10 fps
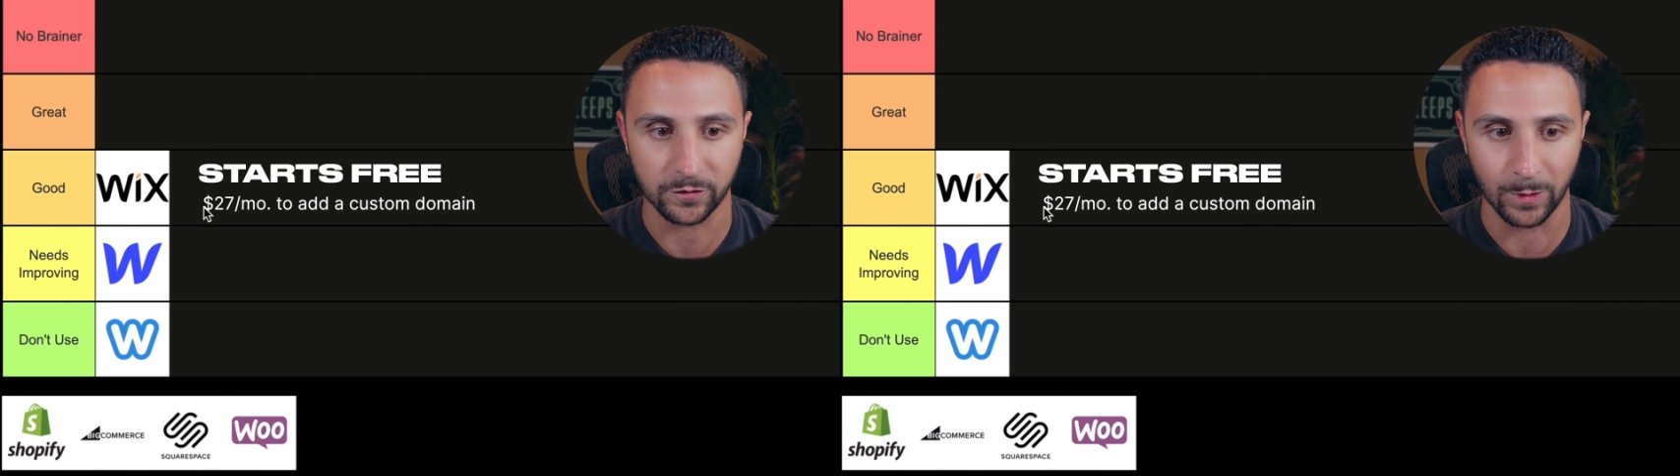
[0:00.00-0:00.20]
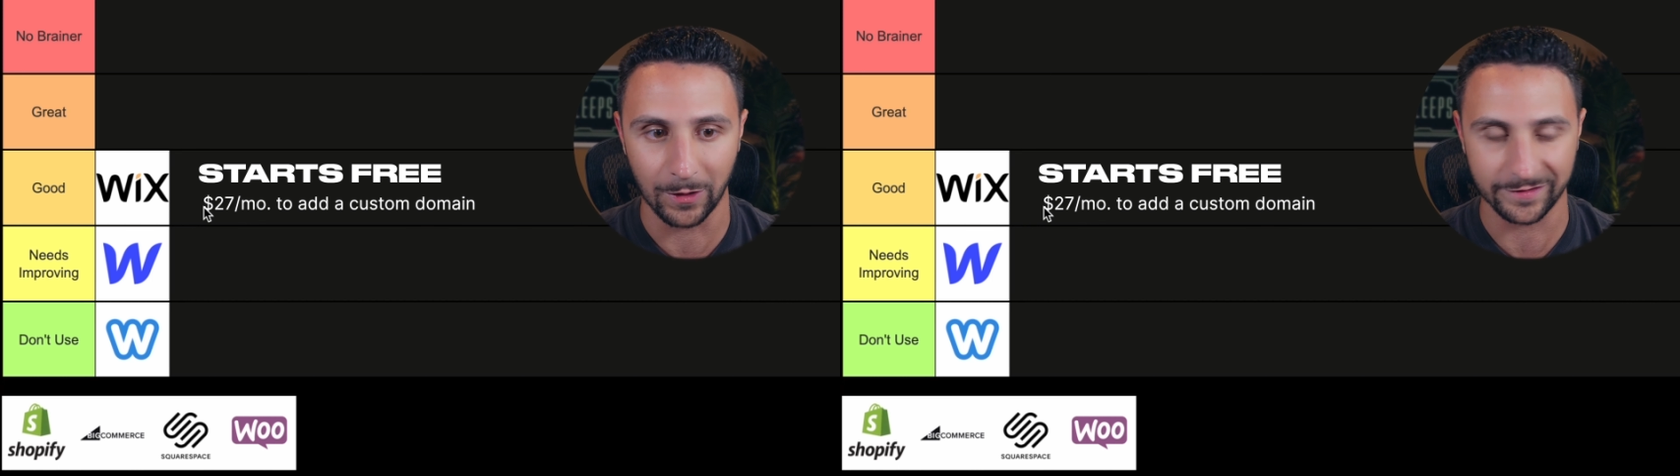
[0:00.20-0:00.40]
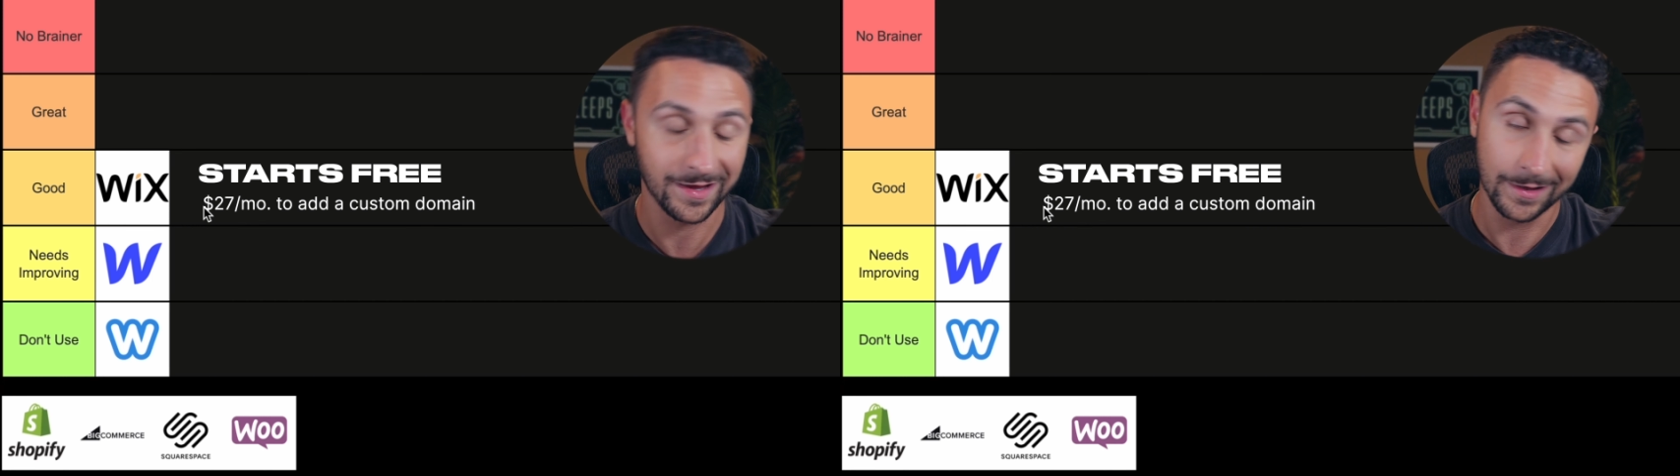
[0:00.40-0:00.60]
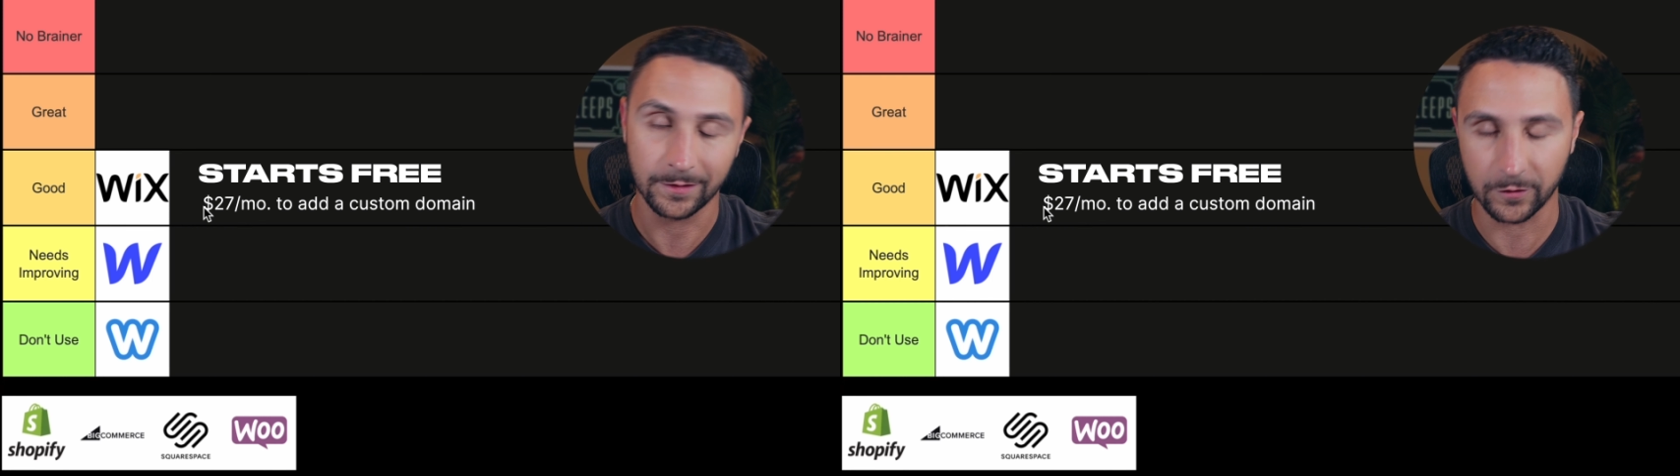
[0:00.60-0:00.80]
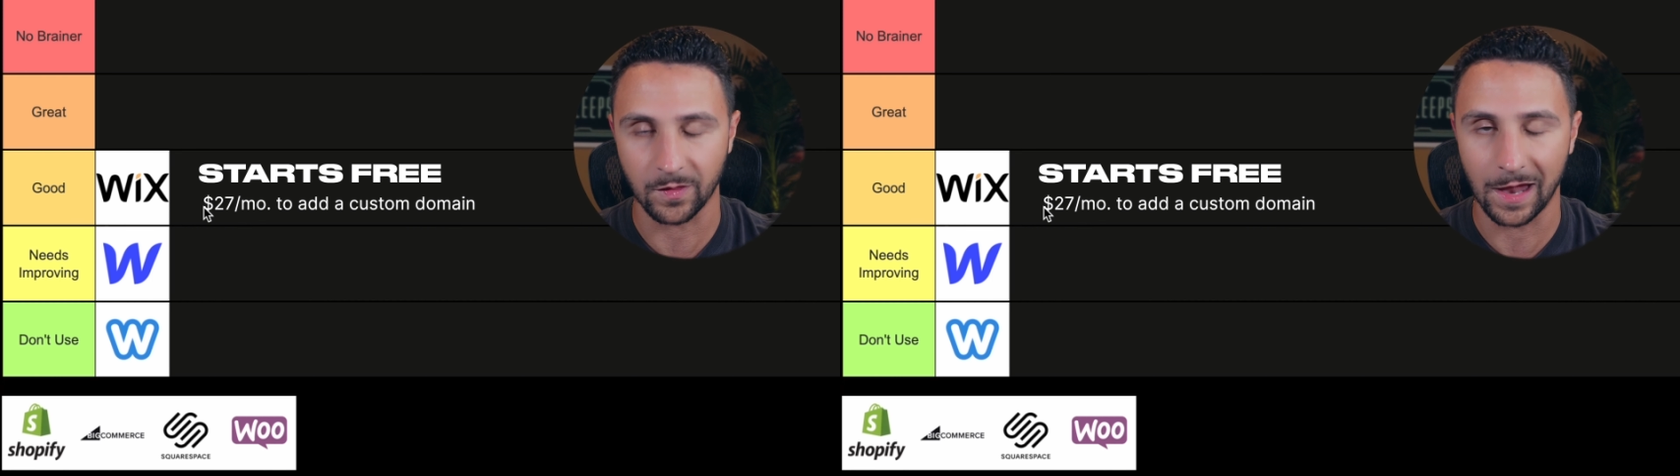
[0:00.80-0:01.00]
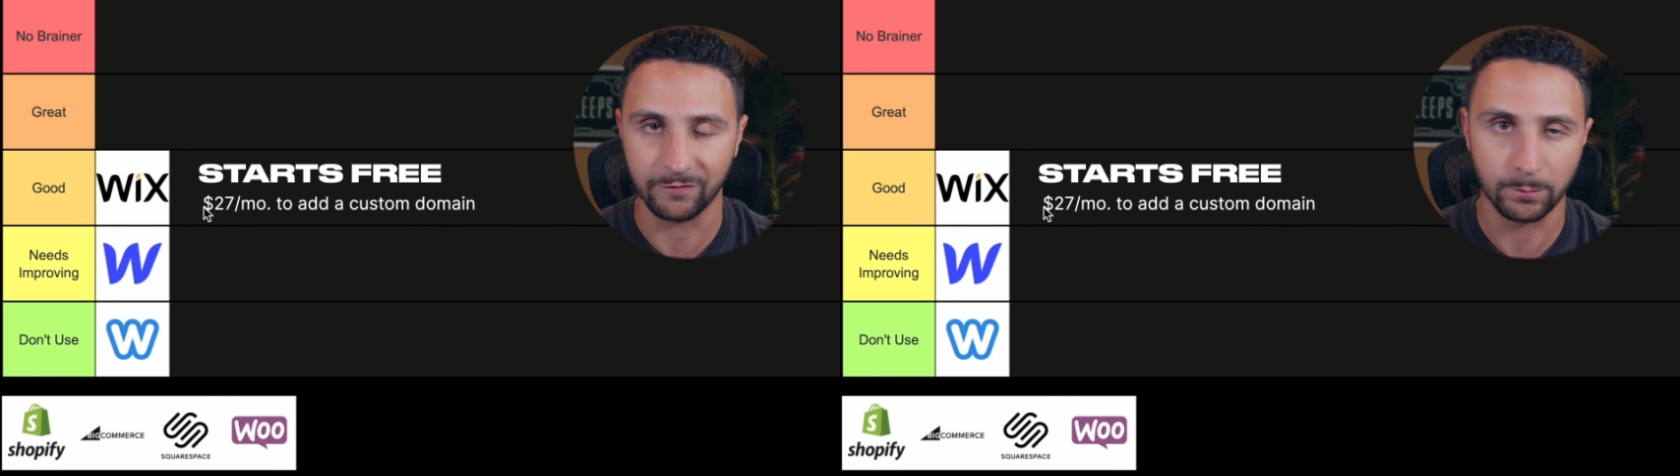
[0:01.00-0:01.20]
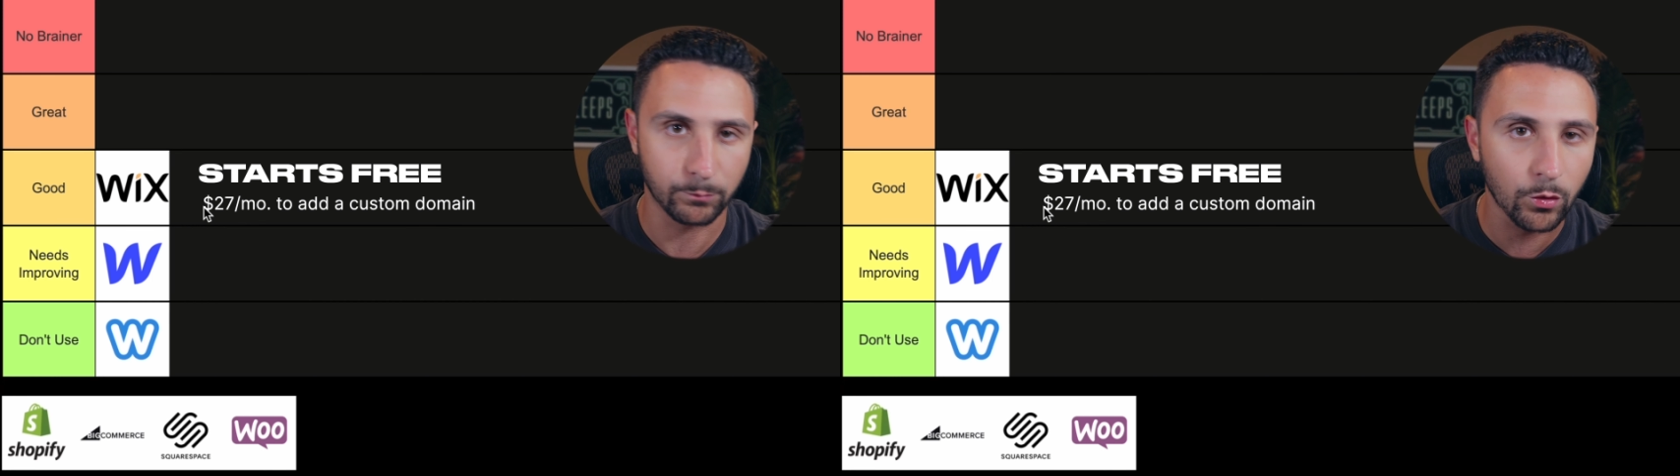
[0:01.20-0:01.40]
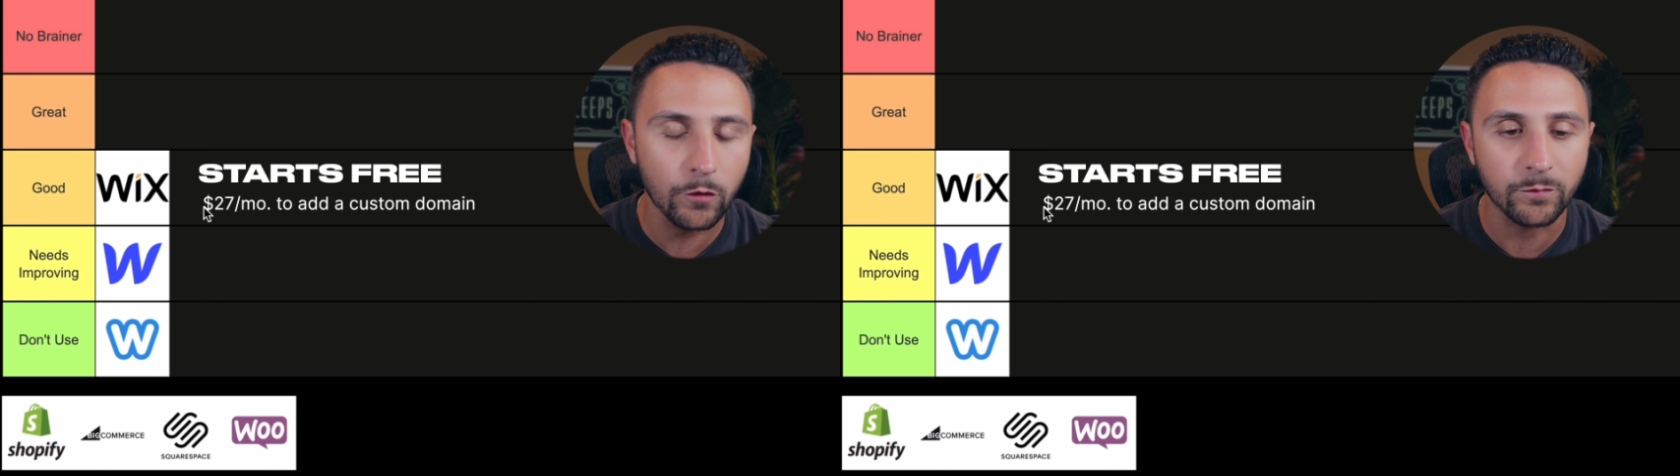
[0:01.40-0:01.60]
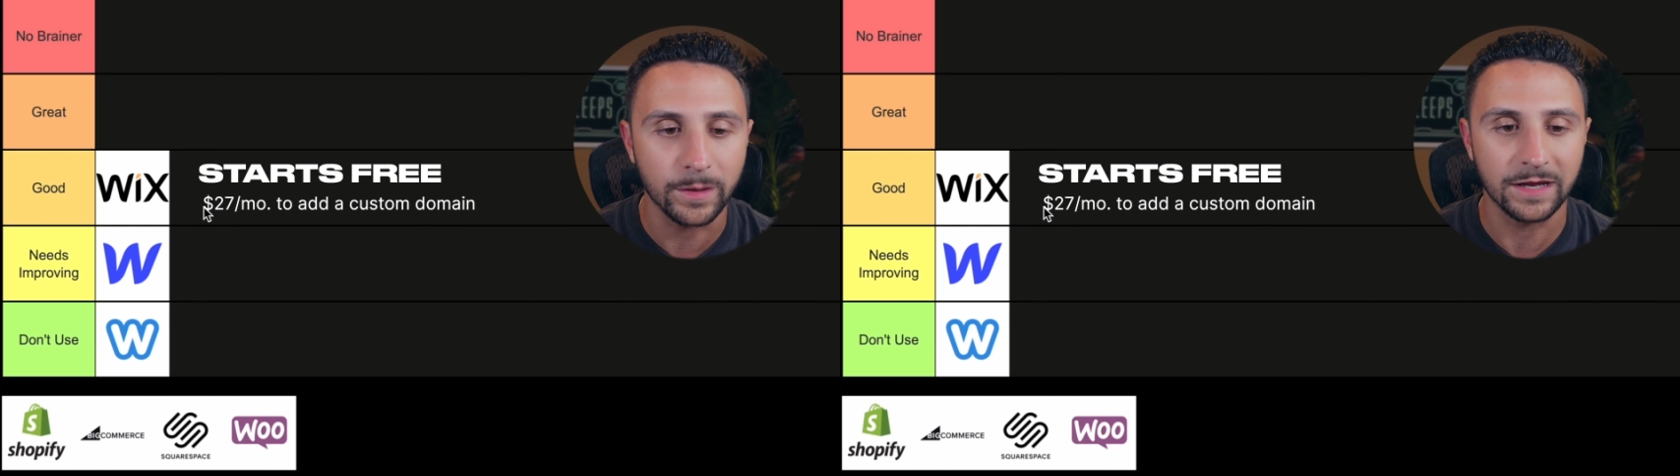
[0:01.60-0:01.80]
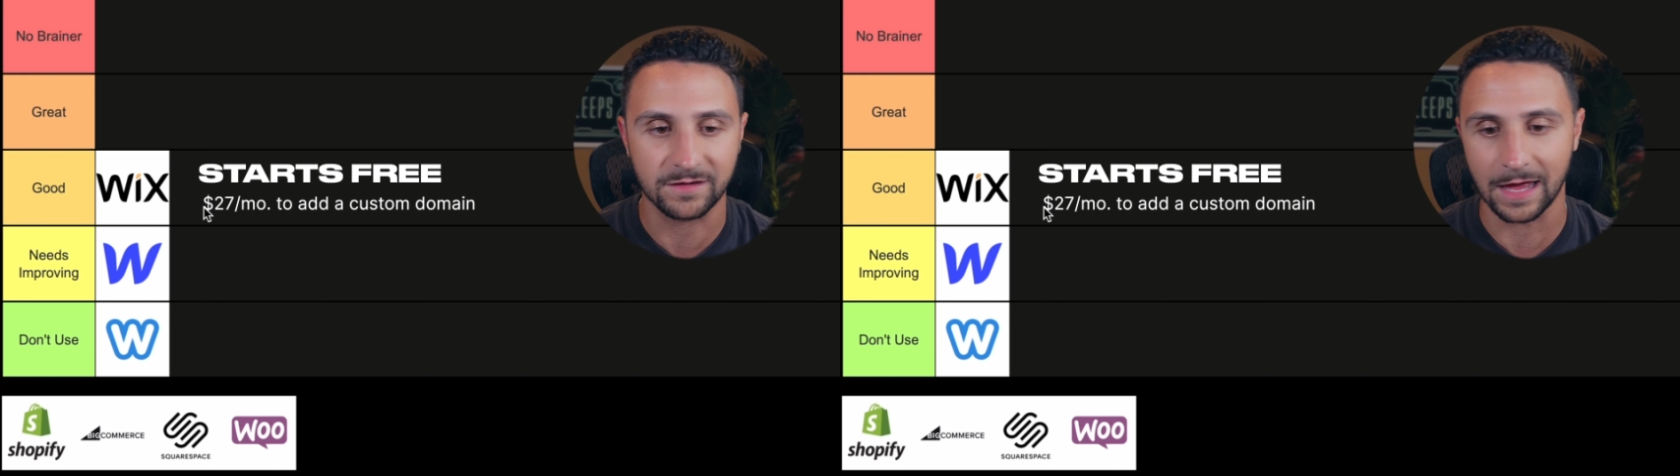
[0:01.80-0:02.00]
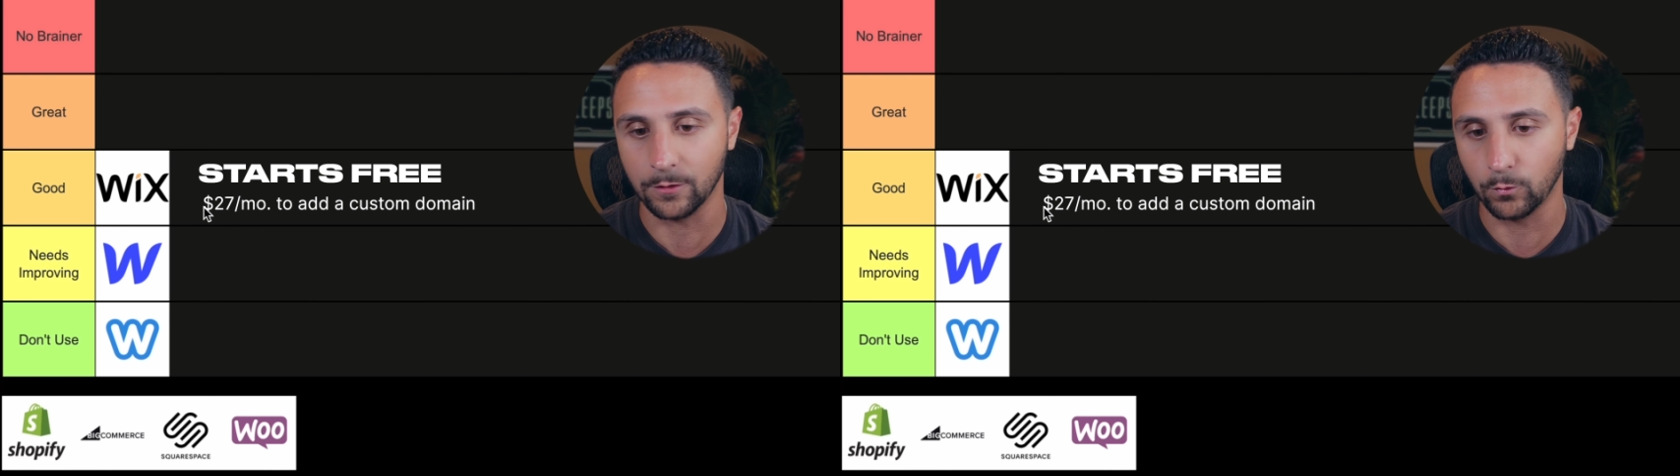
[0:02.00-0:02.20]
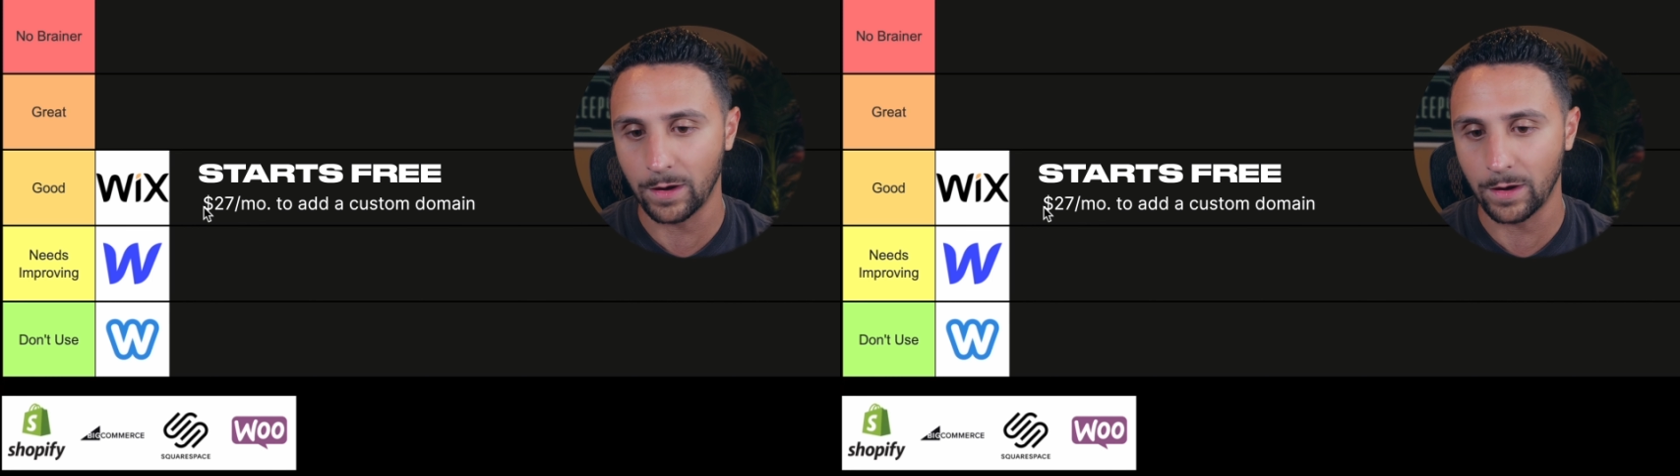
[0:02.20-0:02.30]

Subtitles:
as well as there's a lot of improvements that